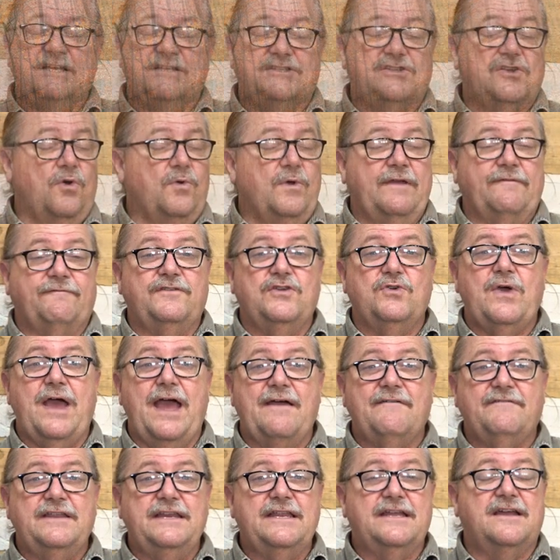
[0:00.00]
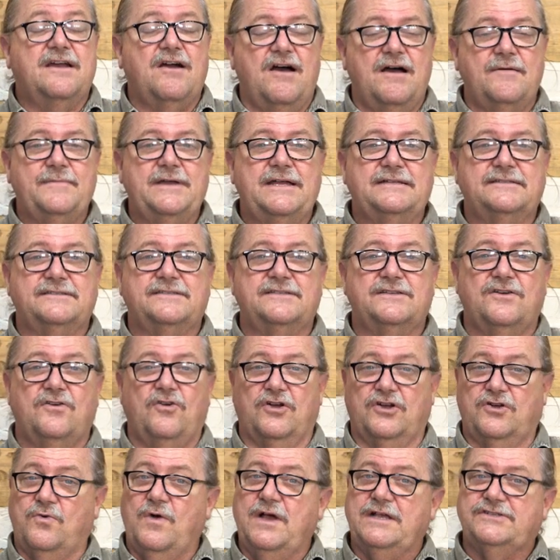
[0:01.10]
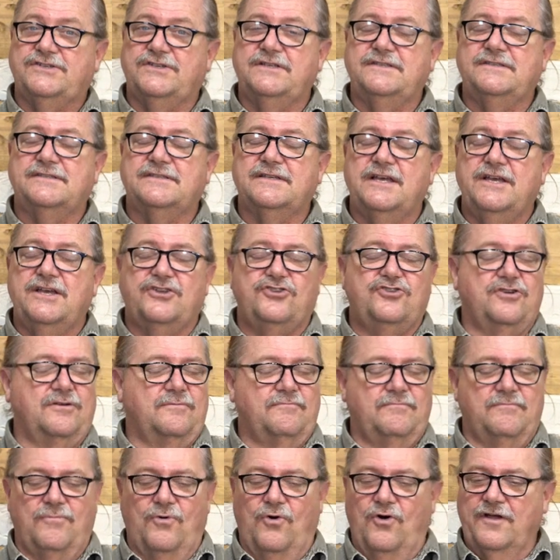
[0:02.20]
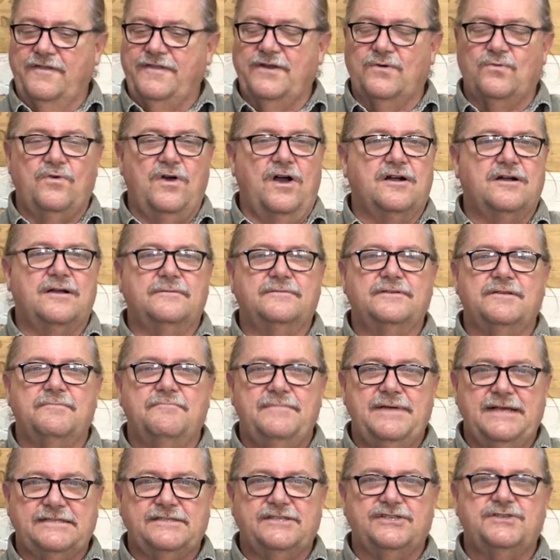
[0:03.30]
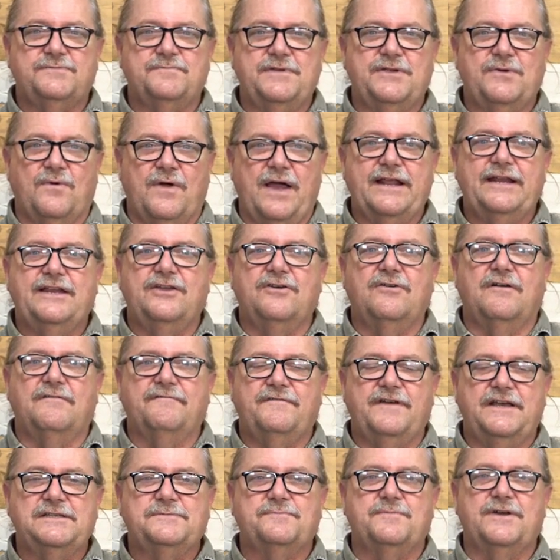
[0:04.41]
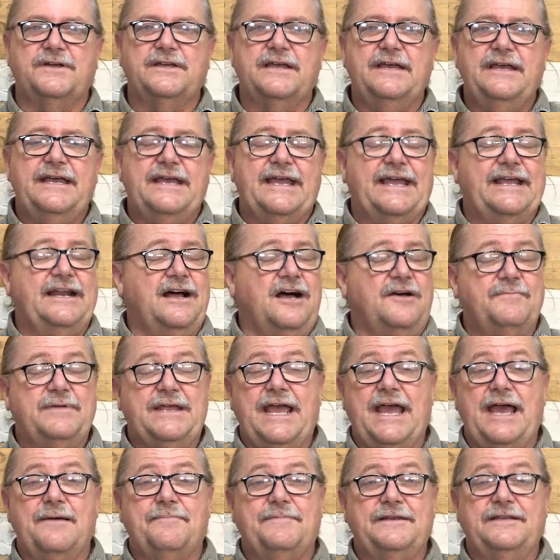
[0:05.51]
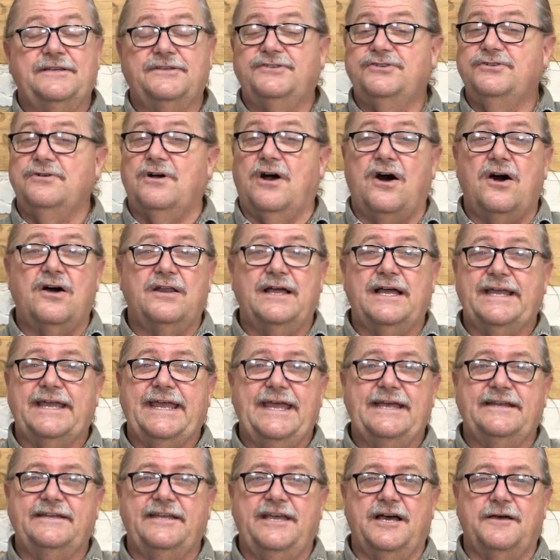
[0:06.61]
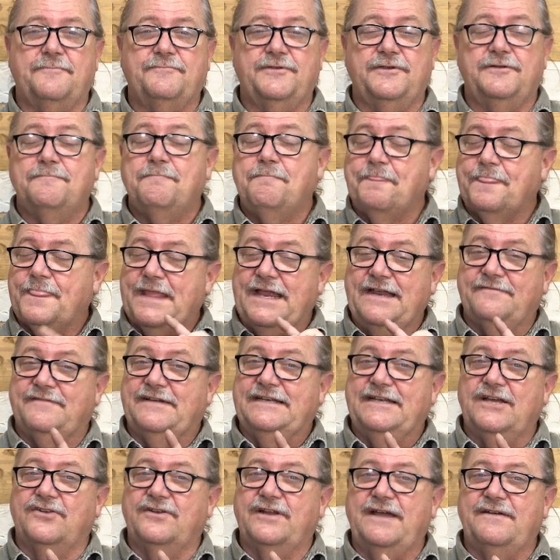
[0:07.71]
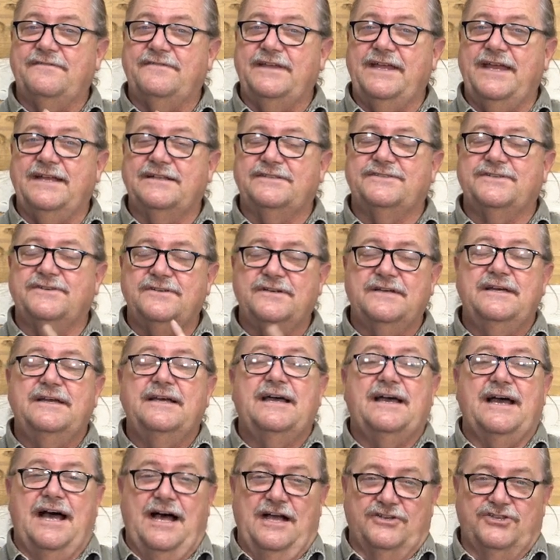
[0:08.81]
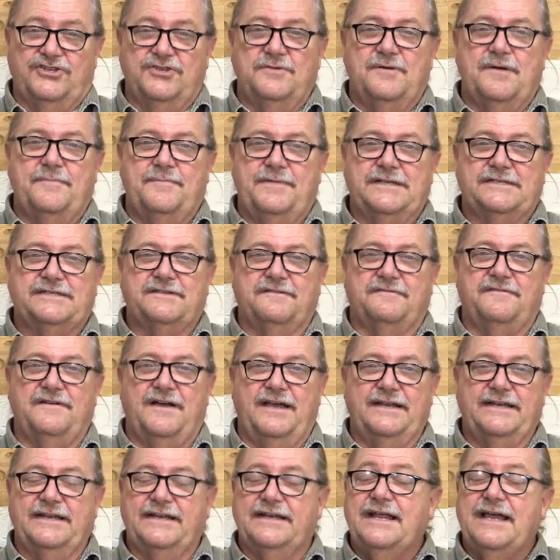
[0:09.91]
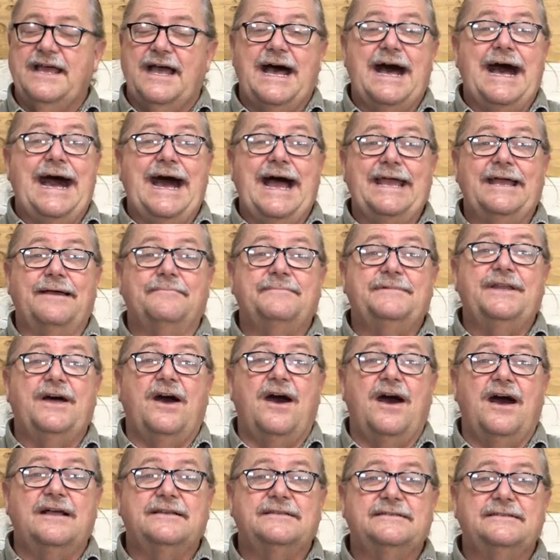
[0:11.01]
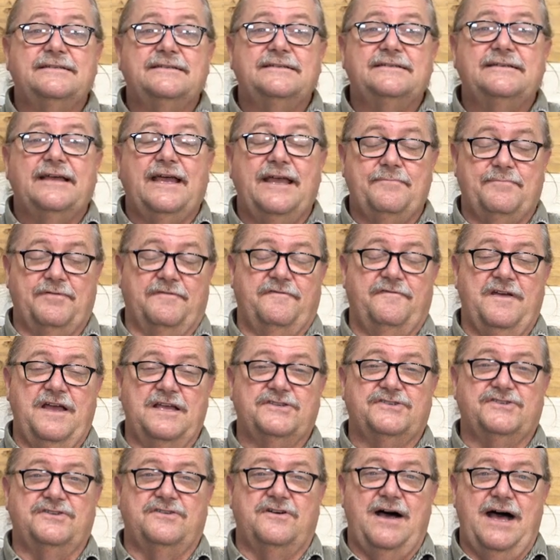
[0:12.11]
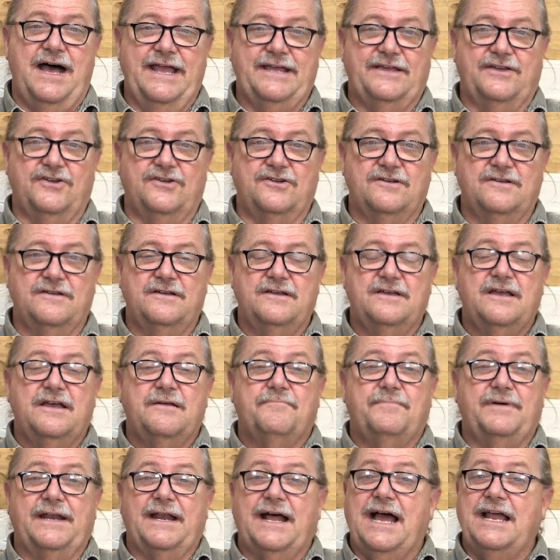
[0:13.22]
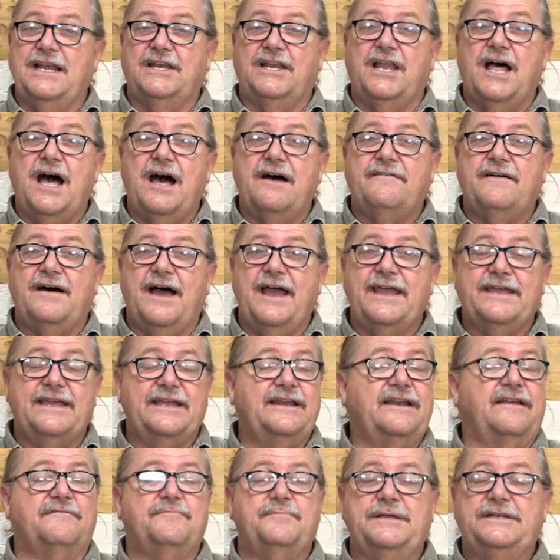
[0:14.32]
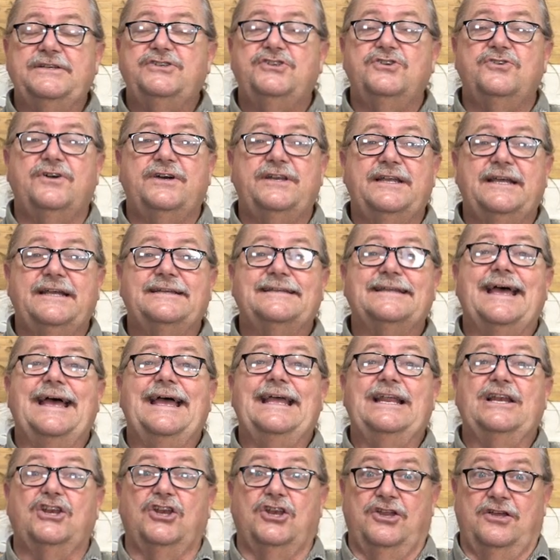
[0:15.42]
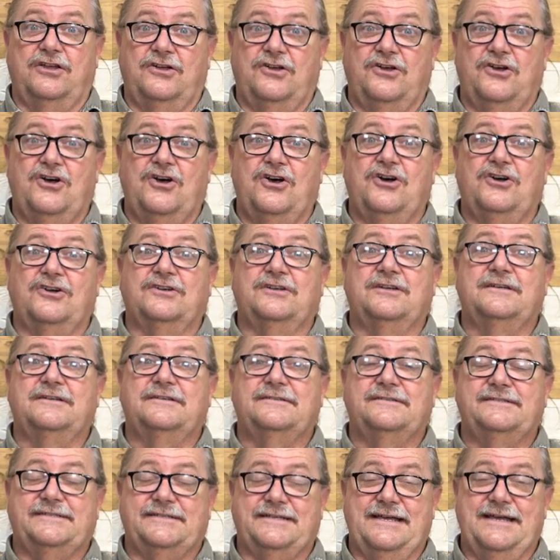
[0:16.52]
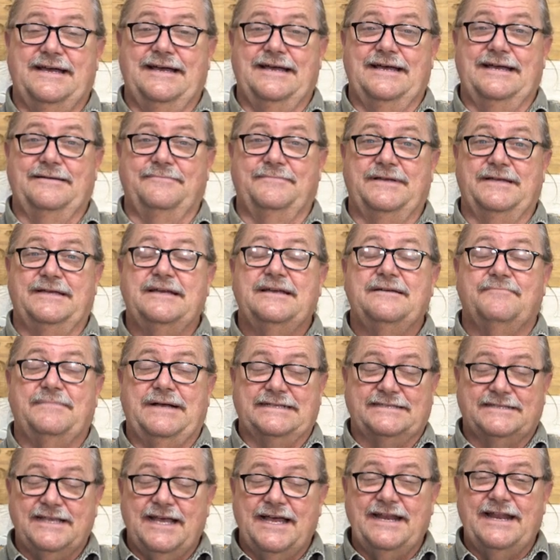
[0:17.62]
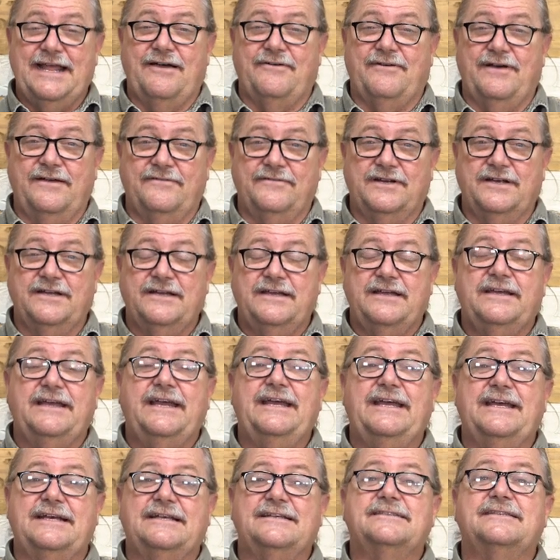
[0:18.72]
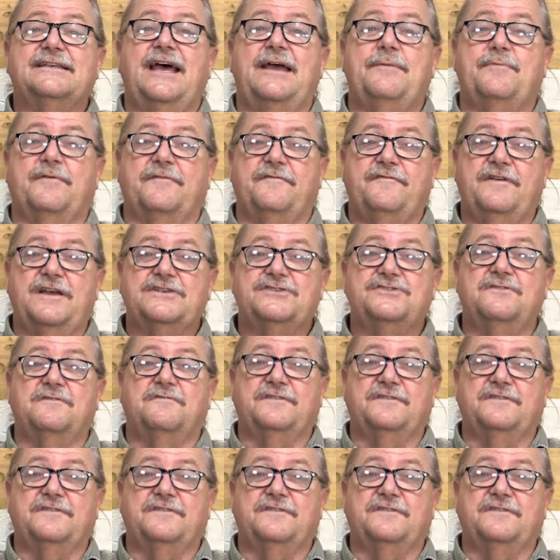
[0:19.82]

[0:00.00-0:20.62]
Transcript: So if you have any comments or questions, you're more than welcome to message me right here on Facebook, and I'll be happy to do all I can to help you. And if I don't have the answer, I'll do my best to find it. I am not a professional hiker, but I love hiking and have been doing it a long time. My son, however, is a professional